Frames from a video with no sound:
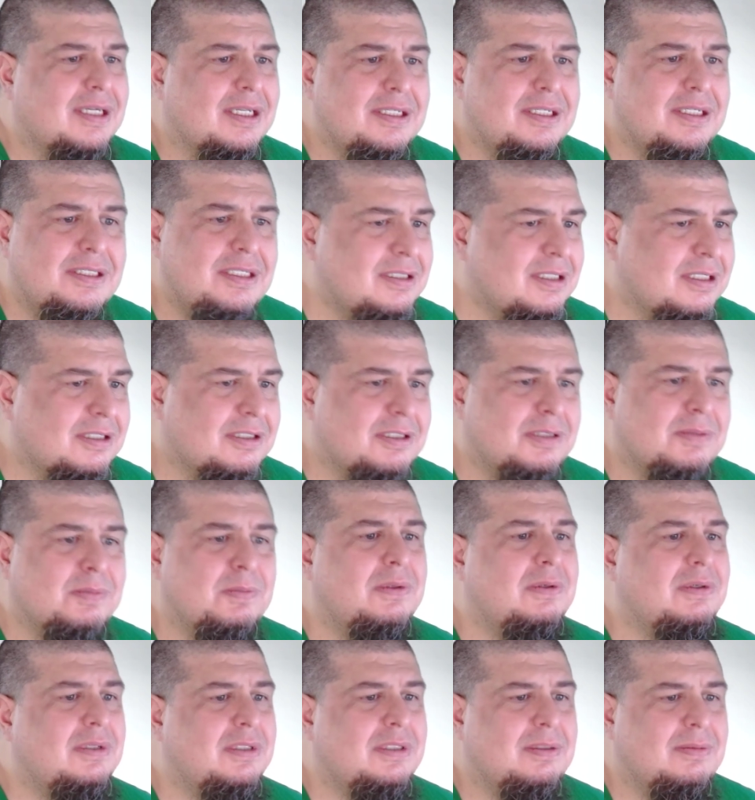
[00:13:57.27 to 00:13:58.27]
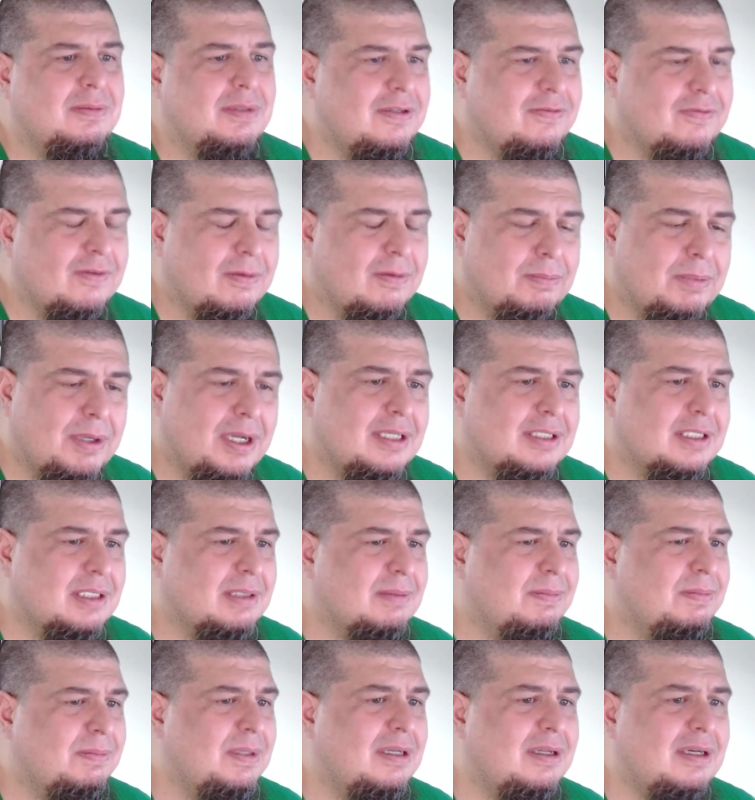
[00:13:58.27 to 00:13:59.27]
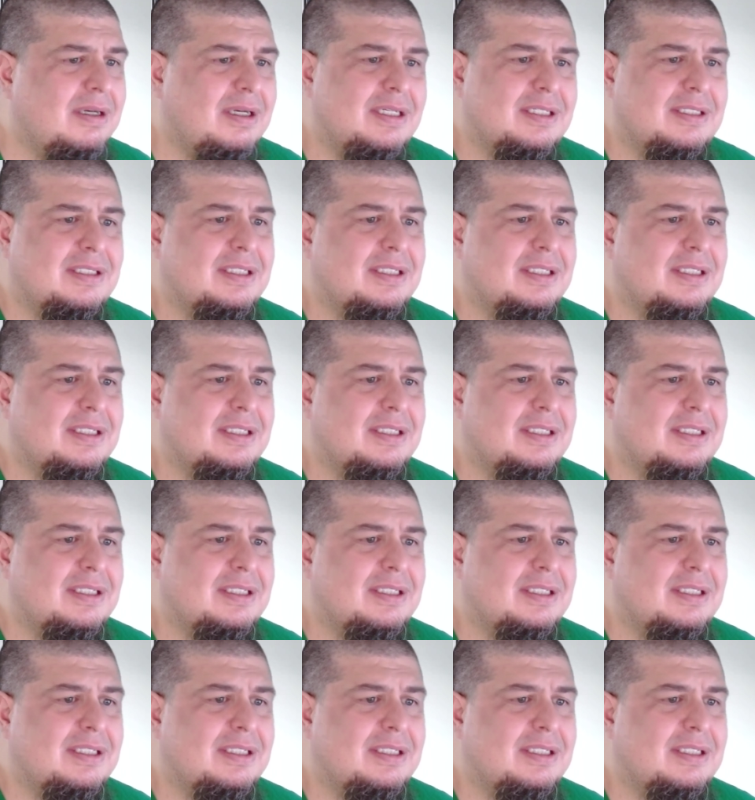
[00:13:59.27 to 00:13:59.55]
It just explores some different possibilities.